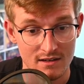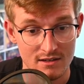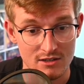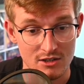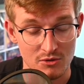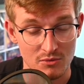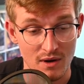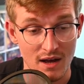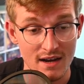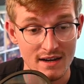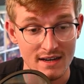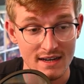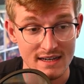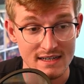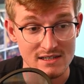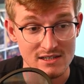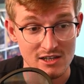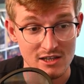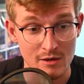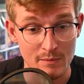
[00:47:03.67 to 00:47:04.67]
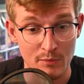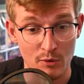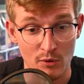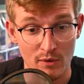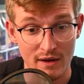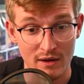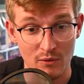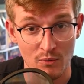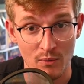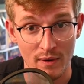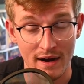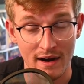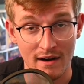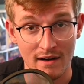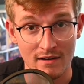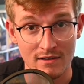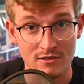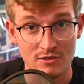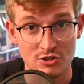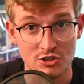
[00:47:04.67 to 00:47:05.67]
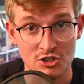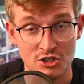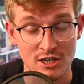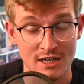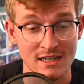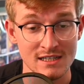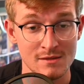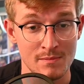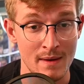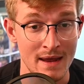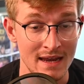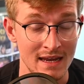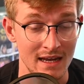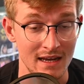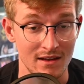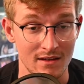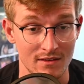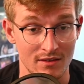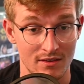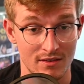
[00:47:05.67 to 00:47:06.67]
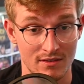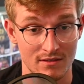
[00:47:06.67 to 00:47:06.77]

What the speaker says: Tyrande is to the point where she is making,